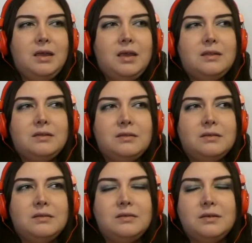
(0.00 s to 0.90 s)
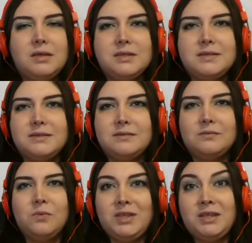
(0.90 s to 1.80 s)
and is
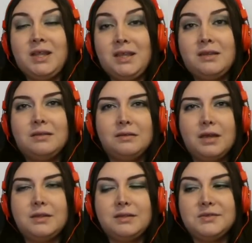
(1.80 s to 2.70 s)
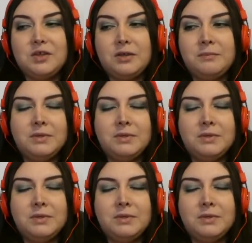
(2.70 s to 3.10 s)
what you need at this time.